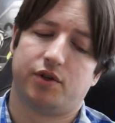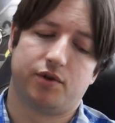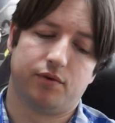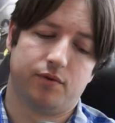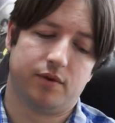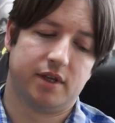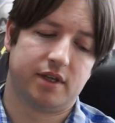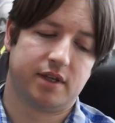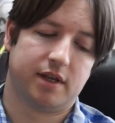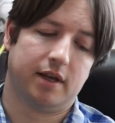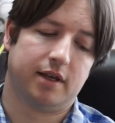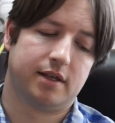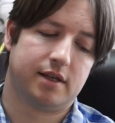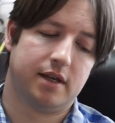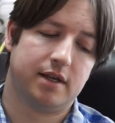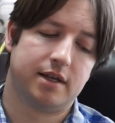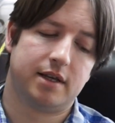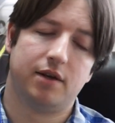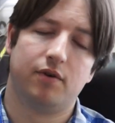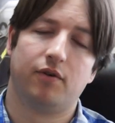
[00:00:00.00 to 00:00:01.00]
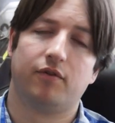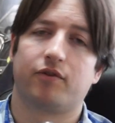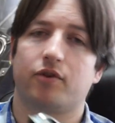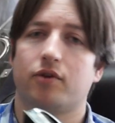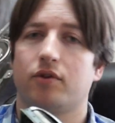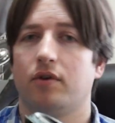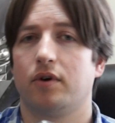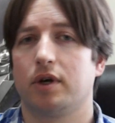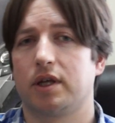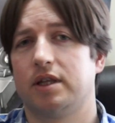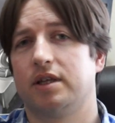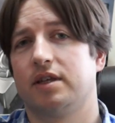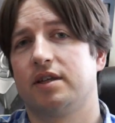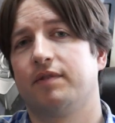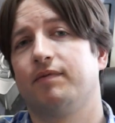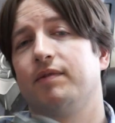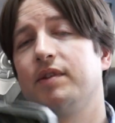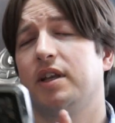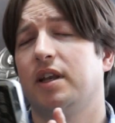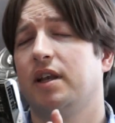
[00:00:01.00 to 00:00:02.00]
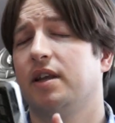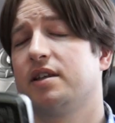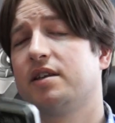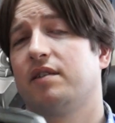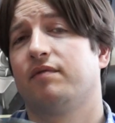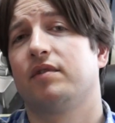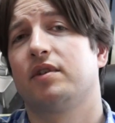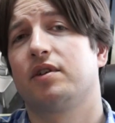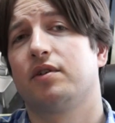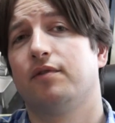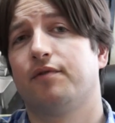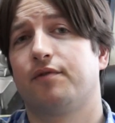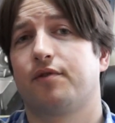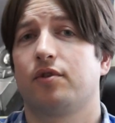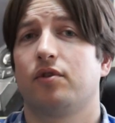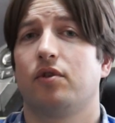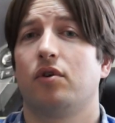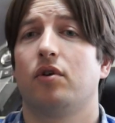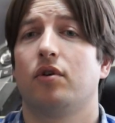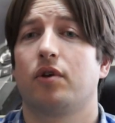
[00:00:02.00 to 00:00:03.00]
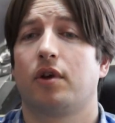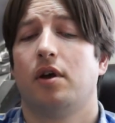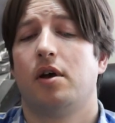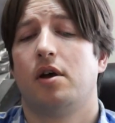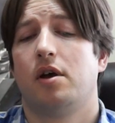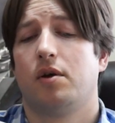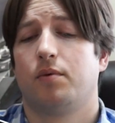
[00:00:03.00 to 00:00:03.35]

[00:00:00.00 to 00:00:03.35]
so the 680 overclock, the 7970 overclock,